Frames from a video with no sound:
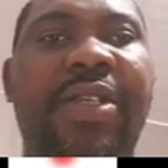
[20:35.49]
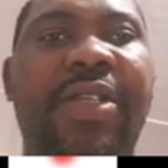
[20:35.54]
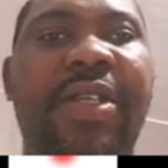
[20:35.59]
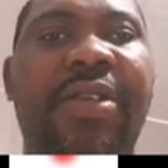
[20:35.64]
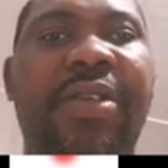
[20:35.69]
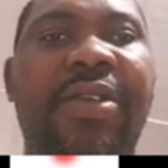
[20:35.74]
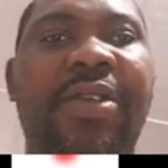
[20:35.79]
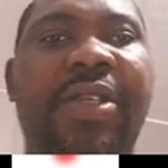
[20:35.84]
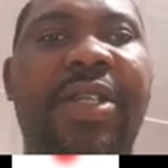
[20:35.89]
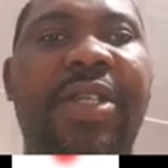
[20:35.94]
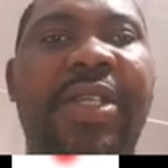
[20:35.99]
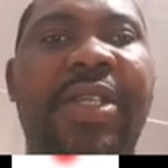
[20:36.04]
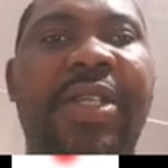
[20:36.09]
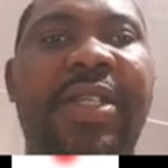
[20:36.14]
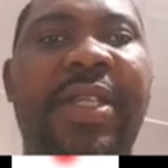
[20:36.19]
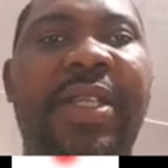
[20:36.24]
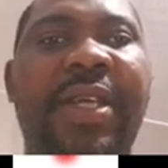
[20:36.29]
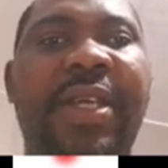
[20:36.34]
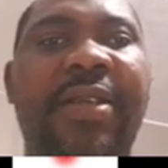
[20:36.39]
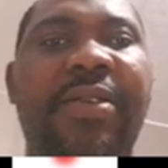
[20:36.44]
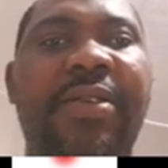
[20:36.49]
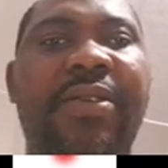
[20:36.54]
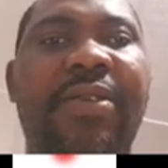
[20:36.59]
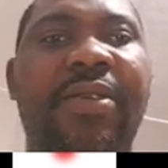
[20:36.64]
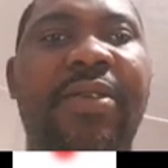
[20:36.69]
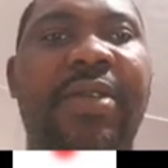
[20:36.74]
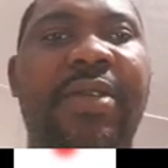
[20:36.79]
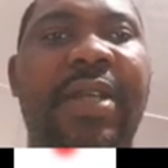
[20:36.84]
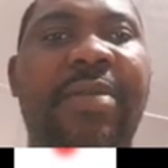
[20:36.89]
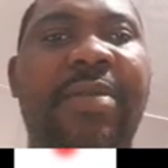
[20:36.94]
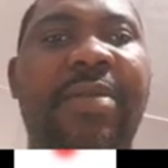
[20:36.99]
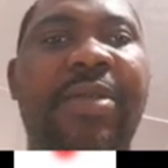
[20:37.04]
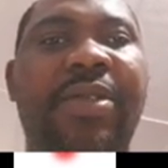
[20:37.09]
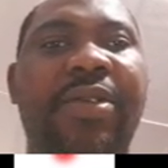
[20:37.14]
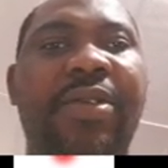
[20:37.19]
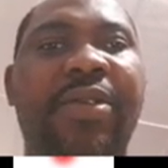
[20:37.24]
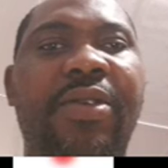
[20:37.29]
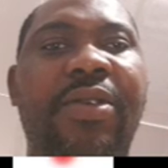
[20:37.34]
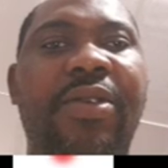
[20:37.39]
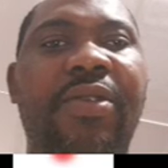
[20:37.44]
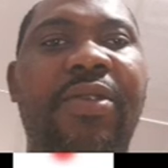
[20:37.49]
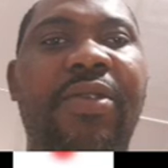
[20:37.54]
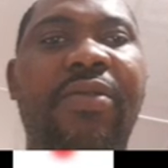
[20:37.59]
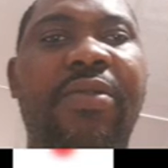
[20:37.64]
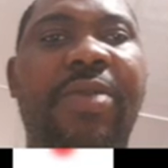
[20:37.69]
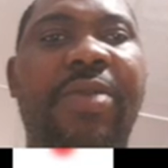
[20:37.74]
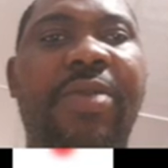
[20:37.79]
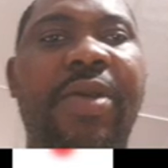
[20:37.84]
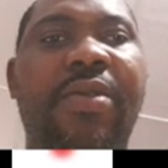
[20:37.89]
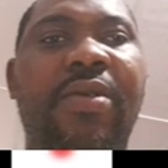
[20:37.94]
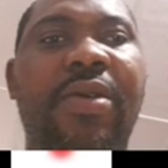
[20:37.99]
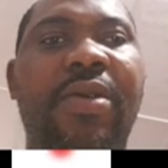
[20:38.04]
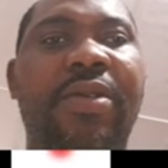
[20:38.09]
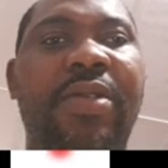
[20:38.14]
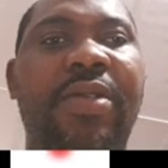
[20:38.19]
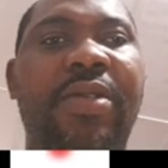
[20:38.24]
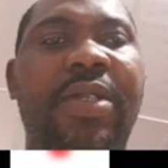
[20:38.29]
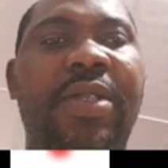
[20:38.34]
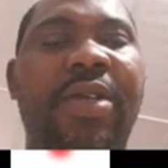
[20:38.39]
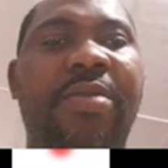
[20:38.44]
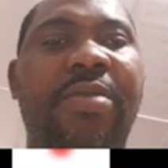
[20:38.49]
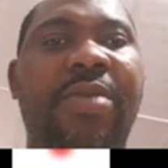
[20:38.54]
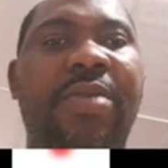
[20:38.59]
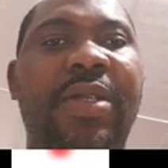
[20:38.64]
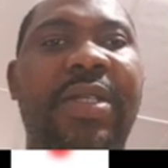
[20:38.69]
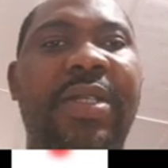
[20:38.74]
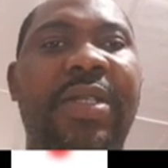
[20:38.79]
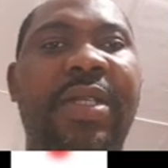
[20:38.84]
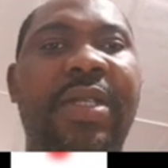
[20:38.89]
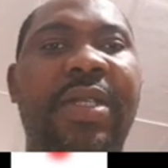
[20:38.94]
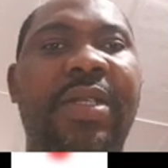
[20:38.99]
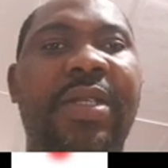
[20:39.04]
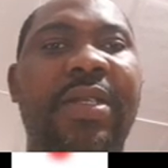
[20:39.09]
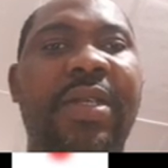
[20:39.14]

Your g is 10, so that means your u will be equal to 0.6